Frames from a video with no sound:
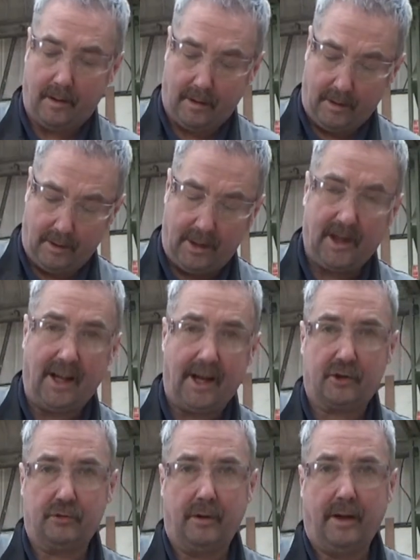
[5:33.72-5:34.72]
little
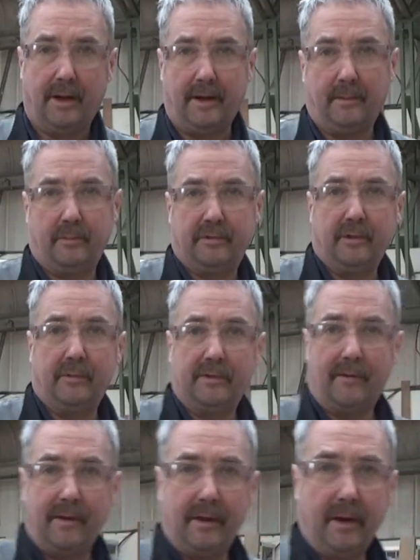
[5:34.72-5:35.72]
extra that improves
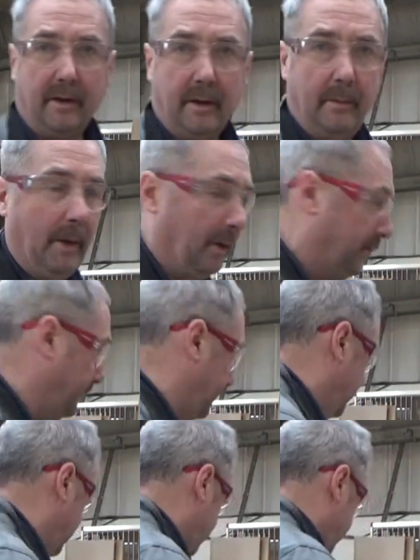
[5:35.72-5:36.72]
everything on the boat,
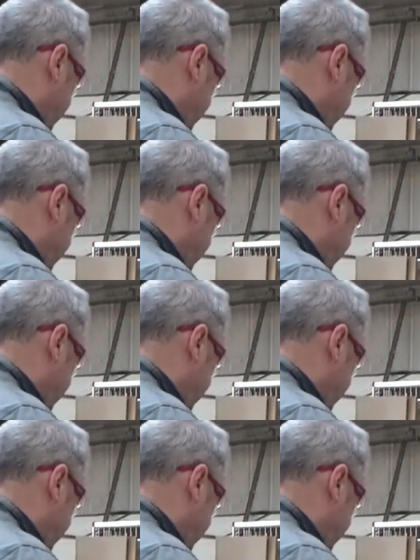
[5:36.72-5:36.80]
really.